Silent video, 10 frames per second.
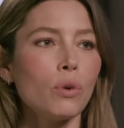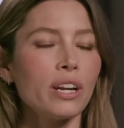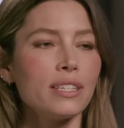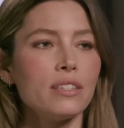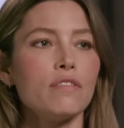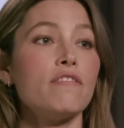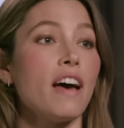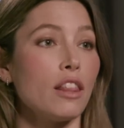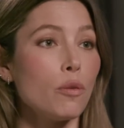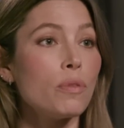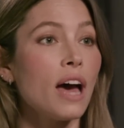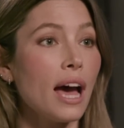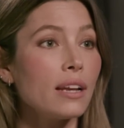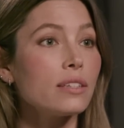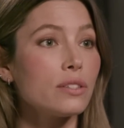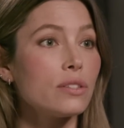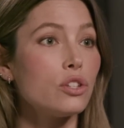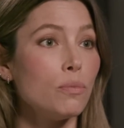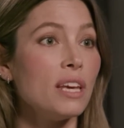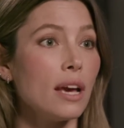wanted to develop that
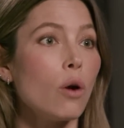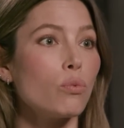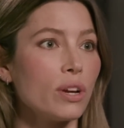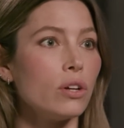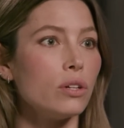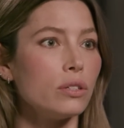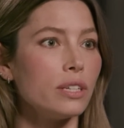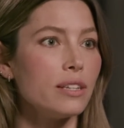to be a real,